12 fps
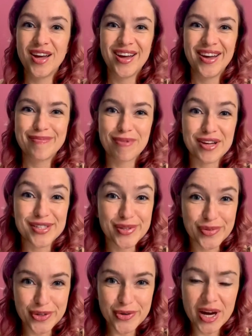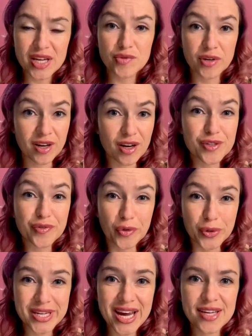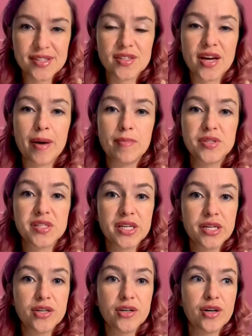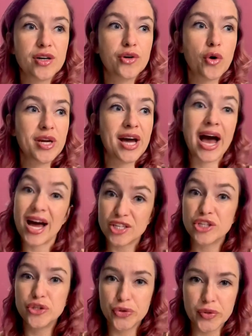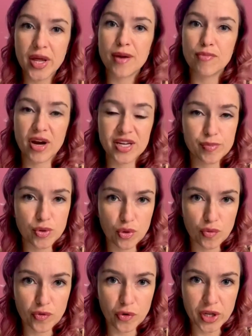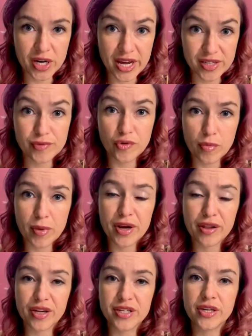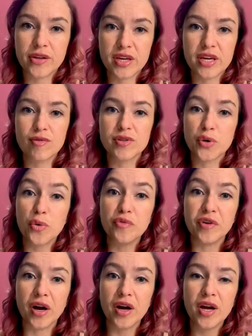prizes for you guys for the last 4 days. I'm still going to add to that prize pool for the next 4 months until the year is over.